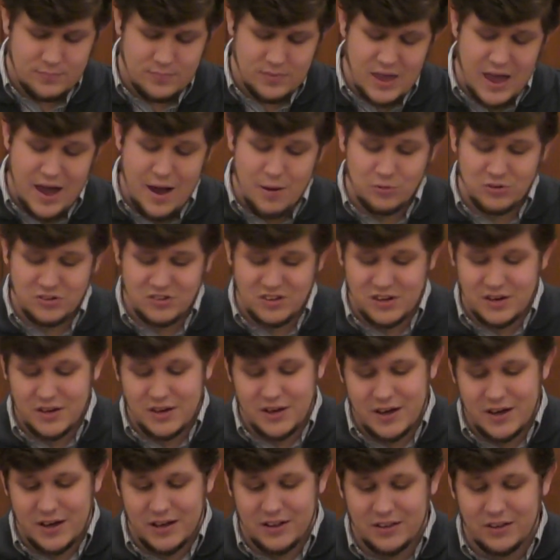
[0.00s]
I was in
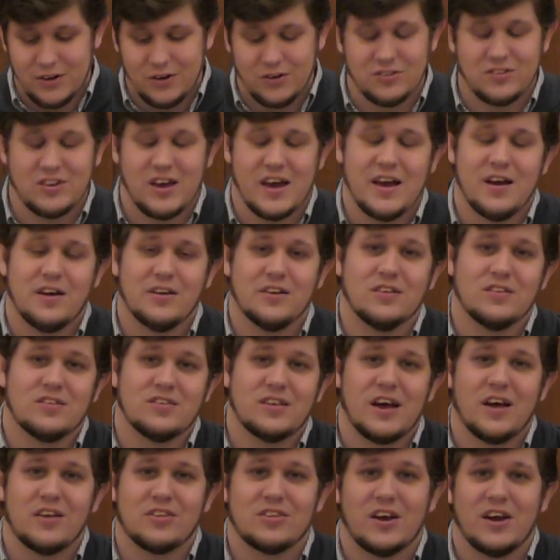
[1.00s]
a little town in
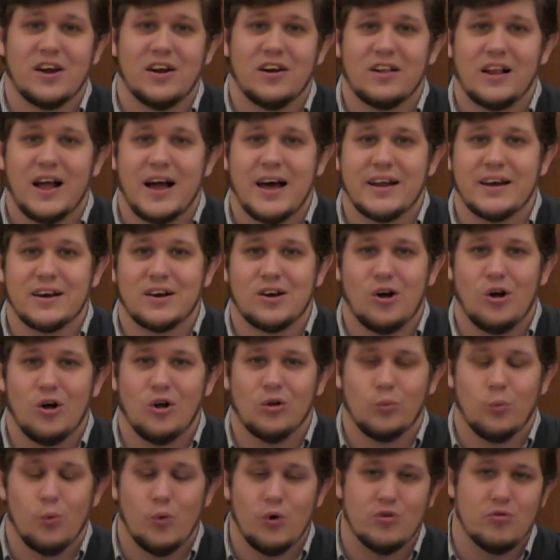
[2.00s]
South Carolina
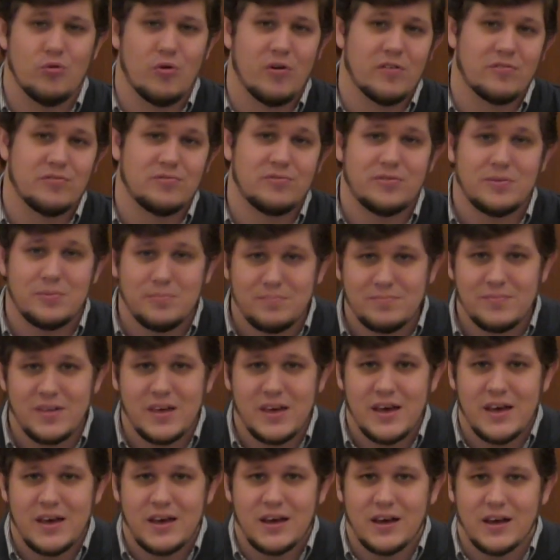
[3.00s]
called Woodruff,
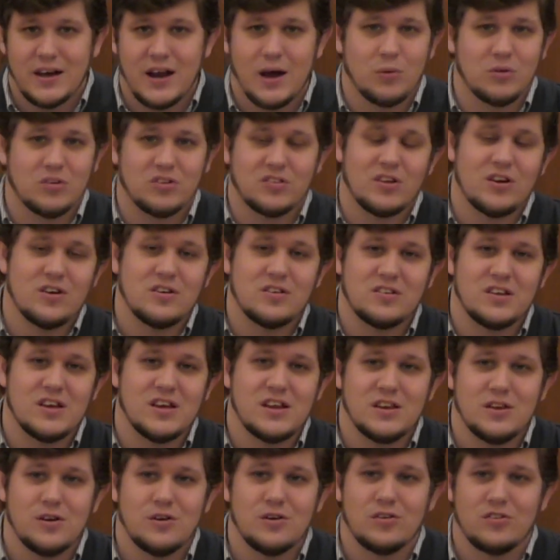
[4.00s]
and I was
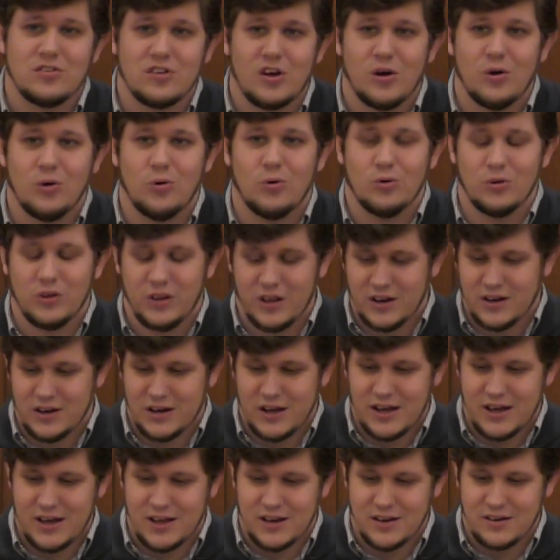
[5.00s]
13 years old,
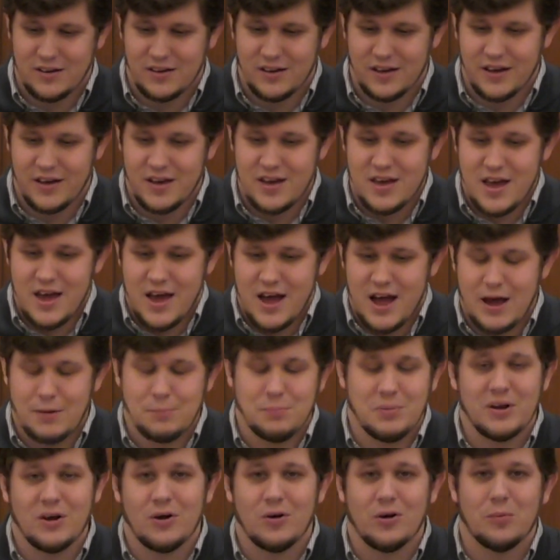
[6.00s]
and I'd
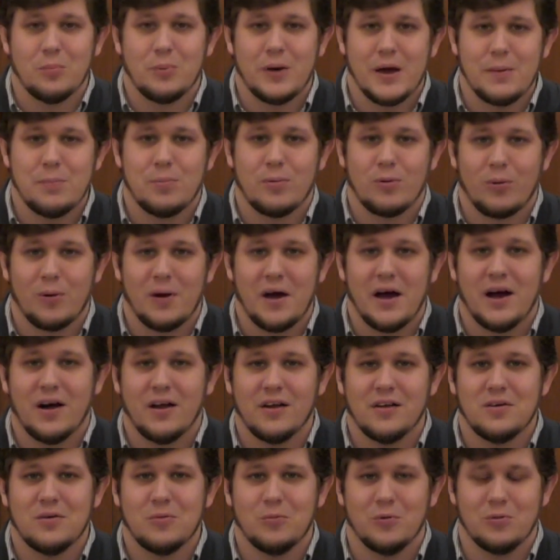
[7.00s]
been on a paper route
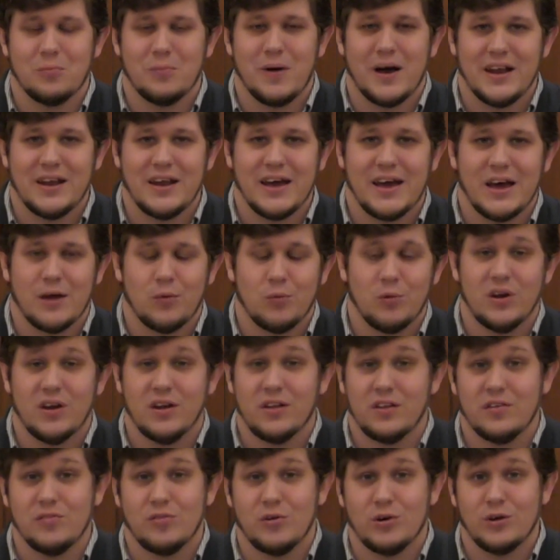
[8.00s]
with my dad. We
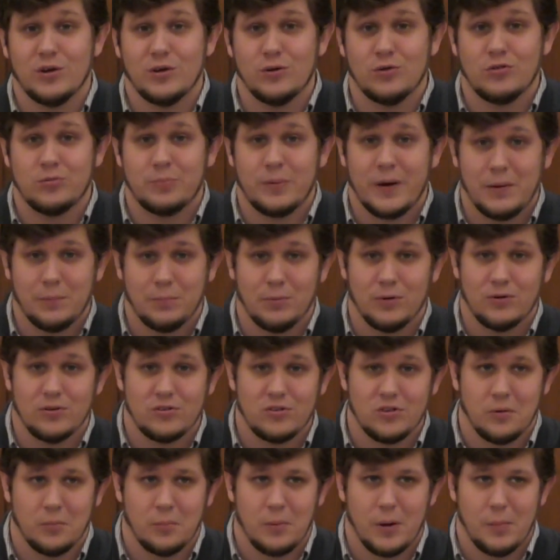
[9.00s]
delivered newspapers,
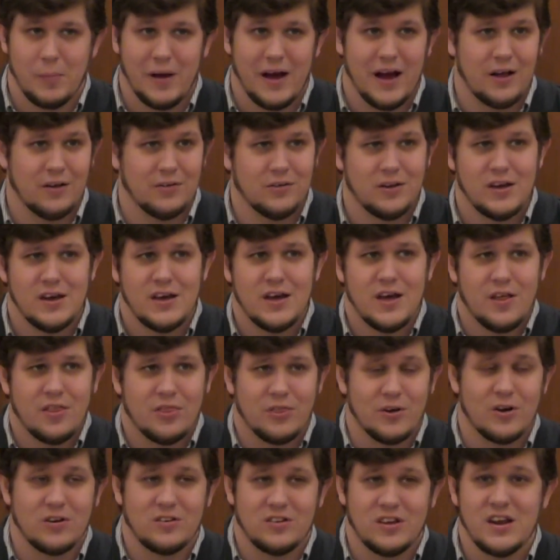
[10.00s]
about
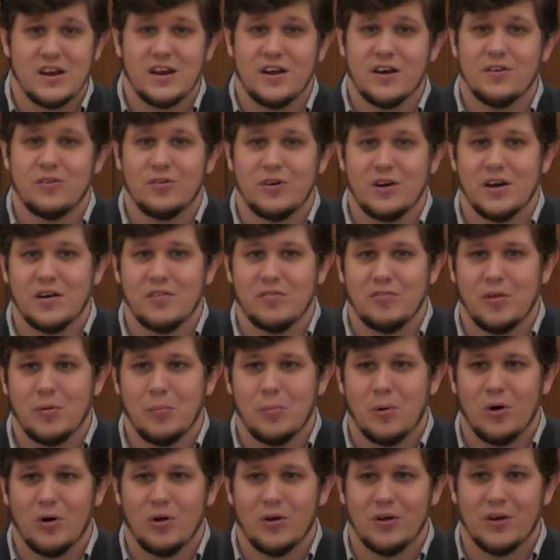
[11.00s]
1,300 of them,
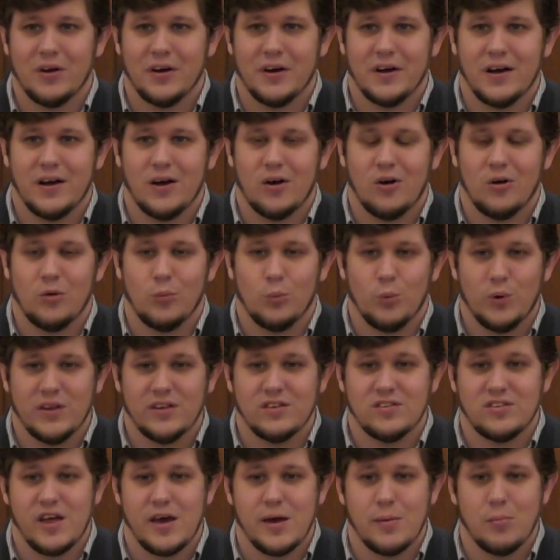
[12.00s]
on
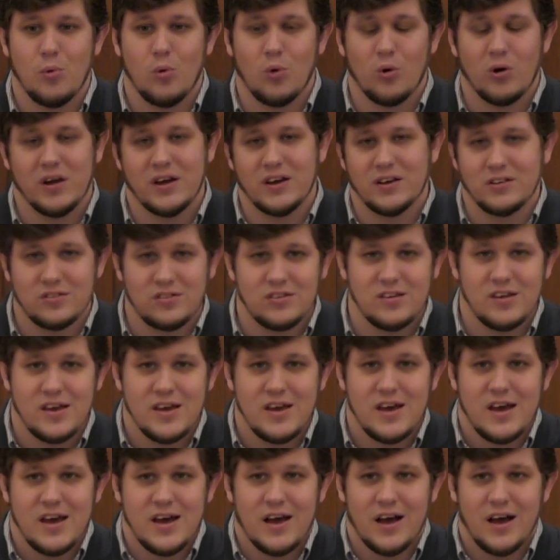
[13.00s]
Wednesday mornings
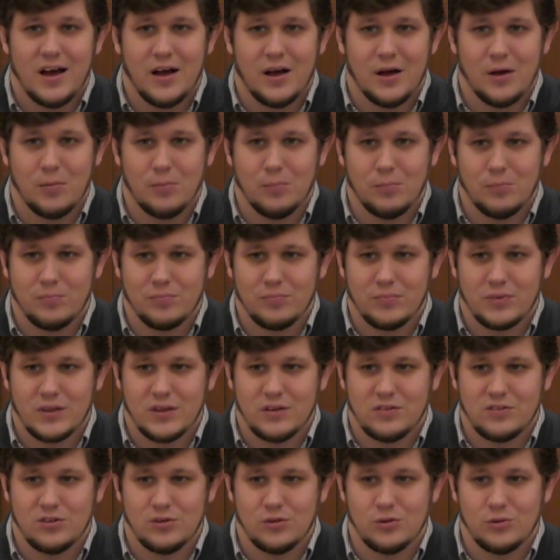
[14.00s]

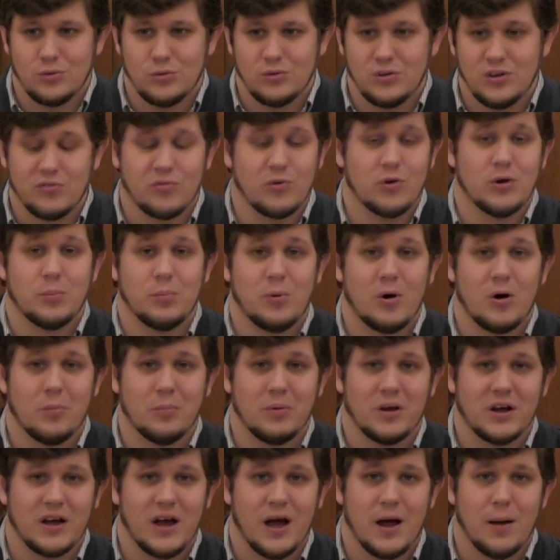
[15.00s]
to different
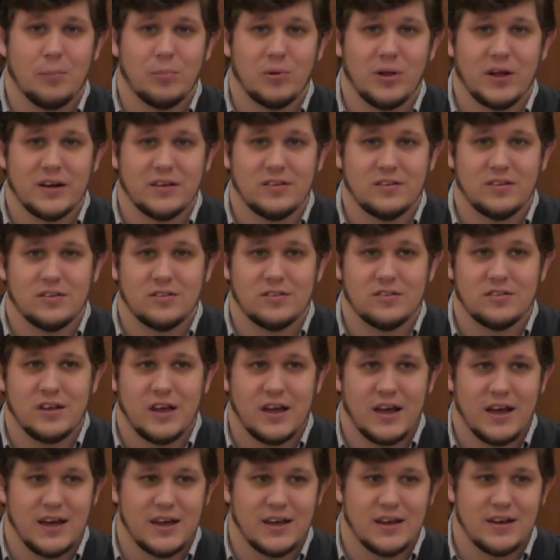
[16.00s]
apartment complexes.
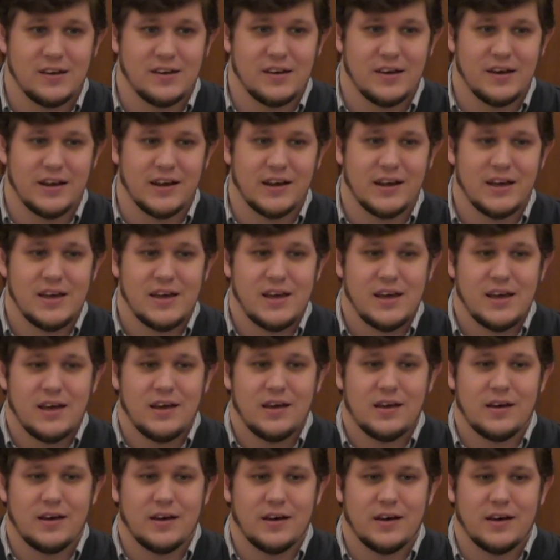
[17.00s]
And
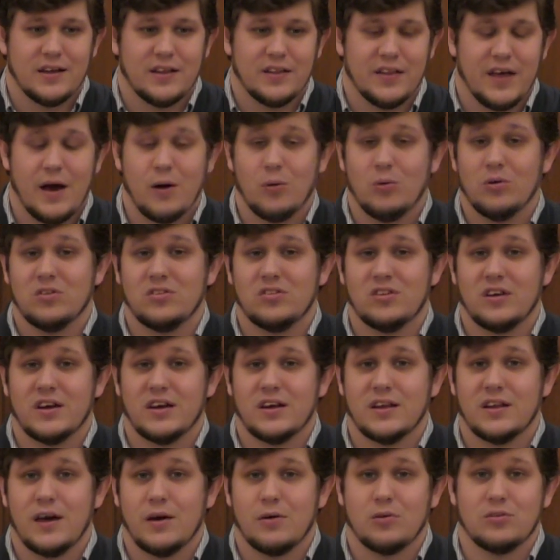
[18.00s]
that was
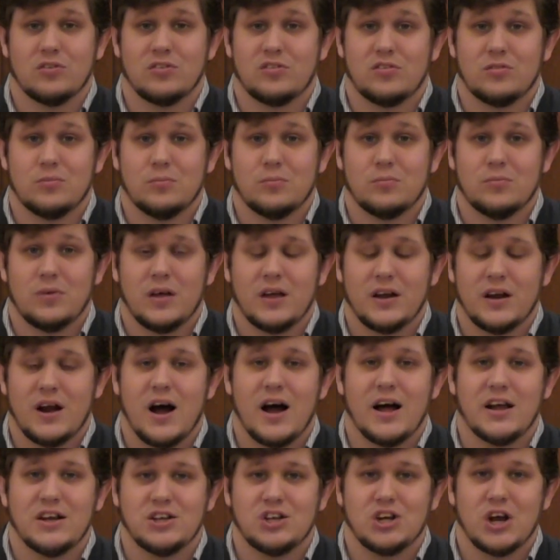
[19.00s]
an
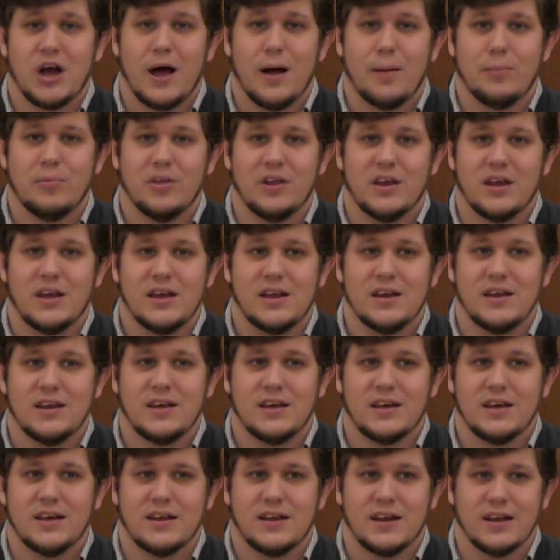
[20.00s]
odd job that he
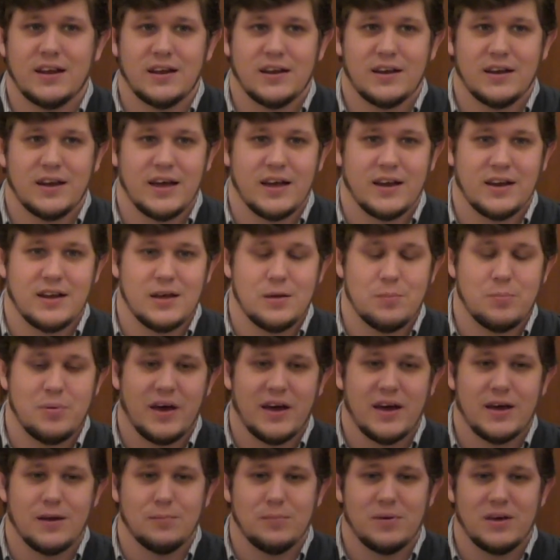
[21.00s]
did, and he
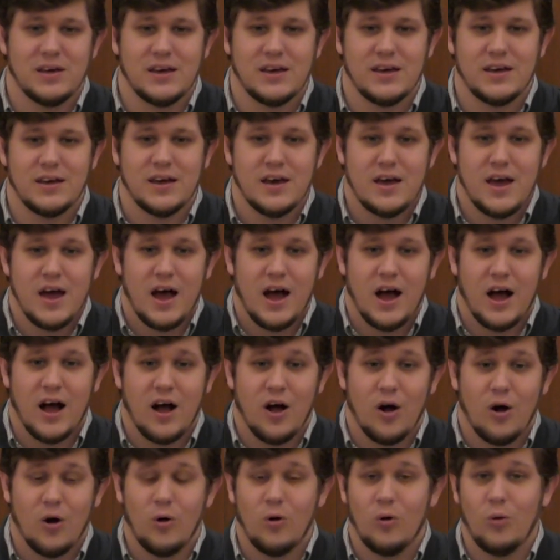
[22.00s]
paid me a
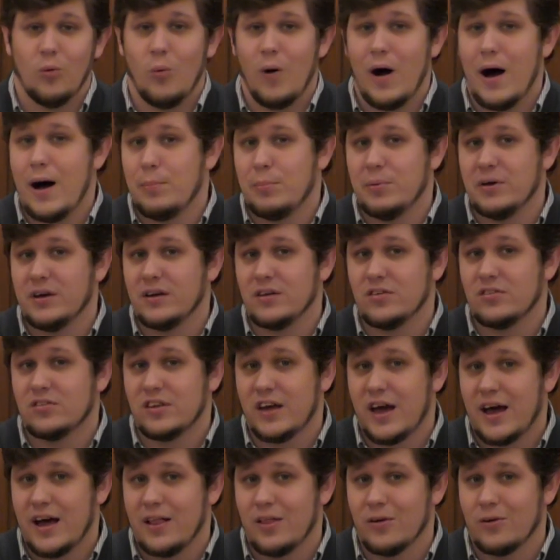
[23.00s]
whole whopping
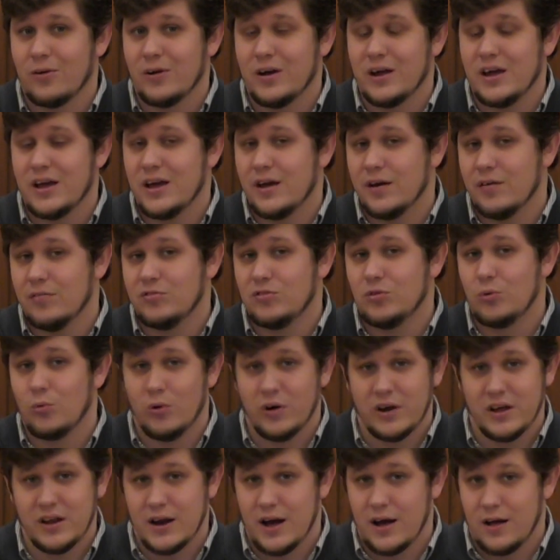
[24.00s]
salary of
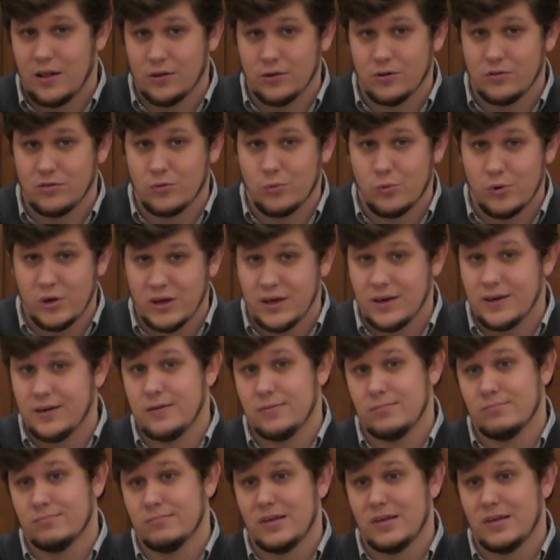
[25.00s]
$20 a week